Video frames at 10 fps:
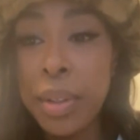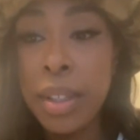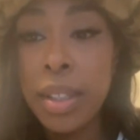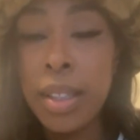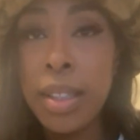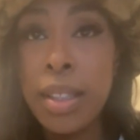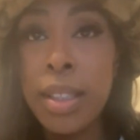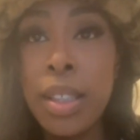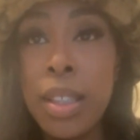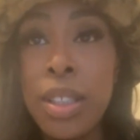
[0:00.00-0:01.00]
I know.
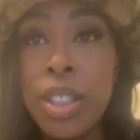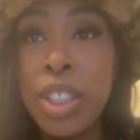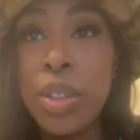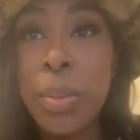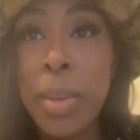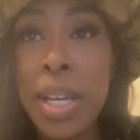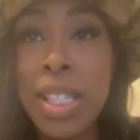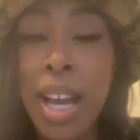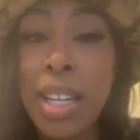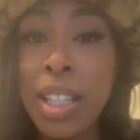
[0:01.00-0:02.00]
She
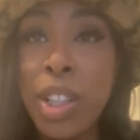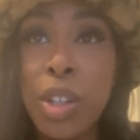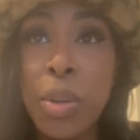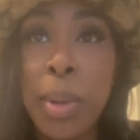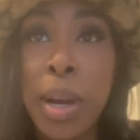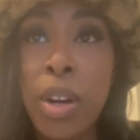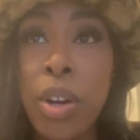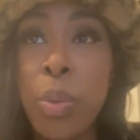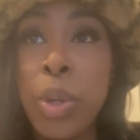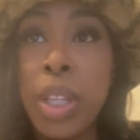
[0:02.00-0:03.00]
was amazing. I didn't learn
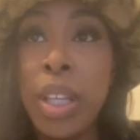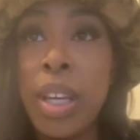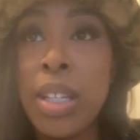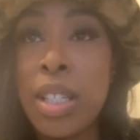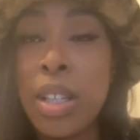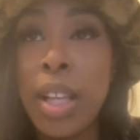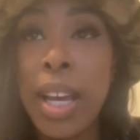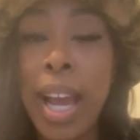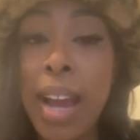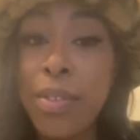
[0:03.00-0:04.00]
about her really
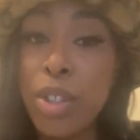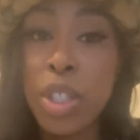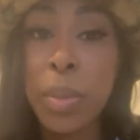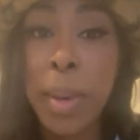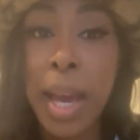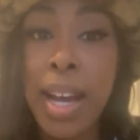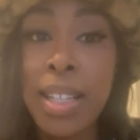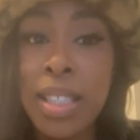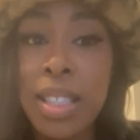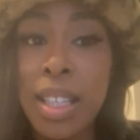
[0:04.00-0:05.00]
until like after
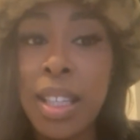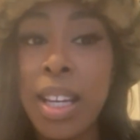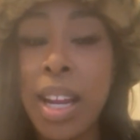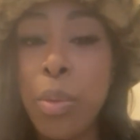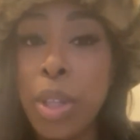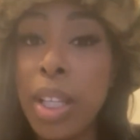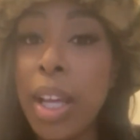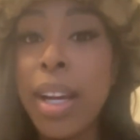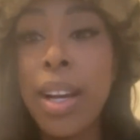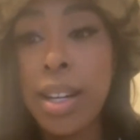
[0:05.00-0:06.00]
she passed. And then
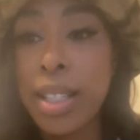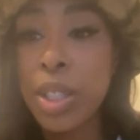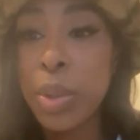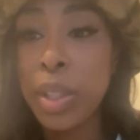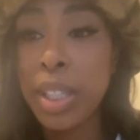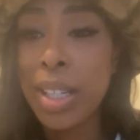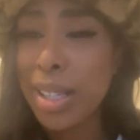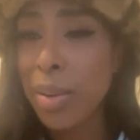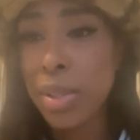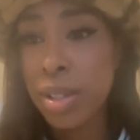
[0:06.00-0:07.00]
I really like got
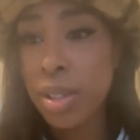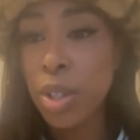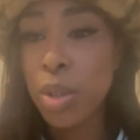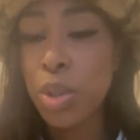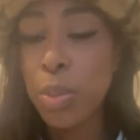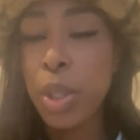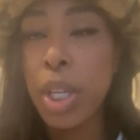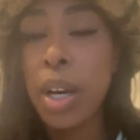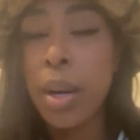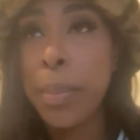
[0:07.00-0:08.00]
into Aaliyah because I was, you
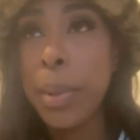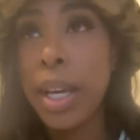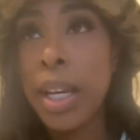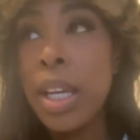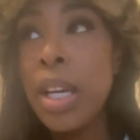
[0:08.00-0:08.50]
know, super young.